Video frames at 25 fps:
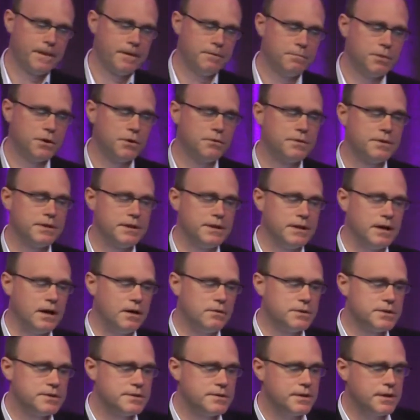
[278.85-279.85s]
both an
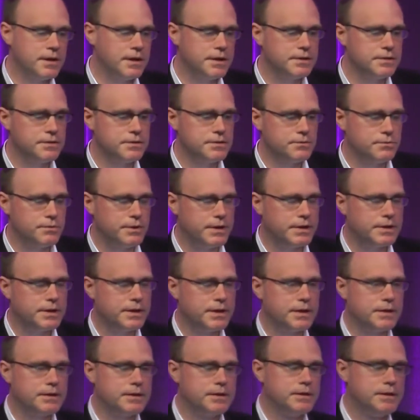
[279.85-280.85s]
outside
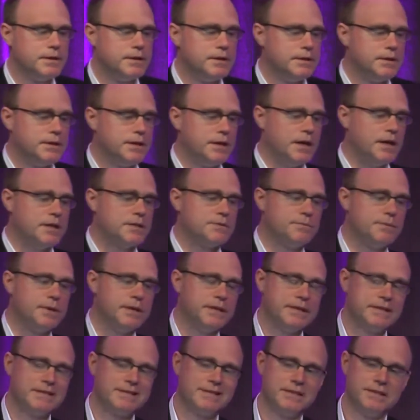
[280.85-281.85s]
tracking as
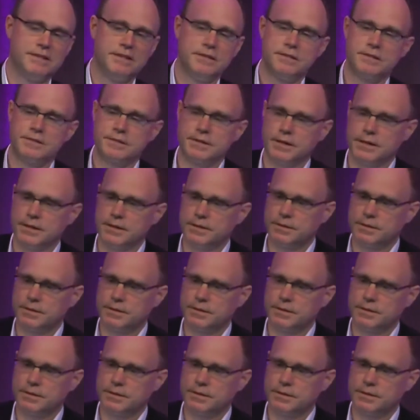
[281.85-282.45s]
well as an inside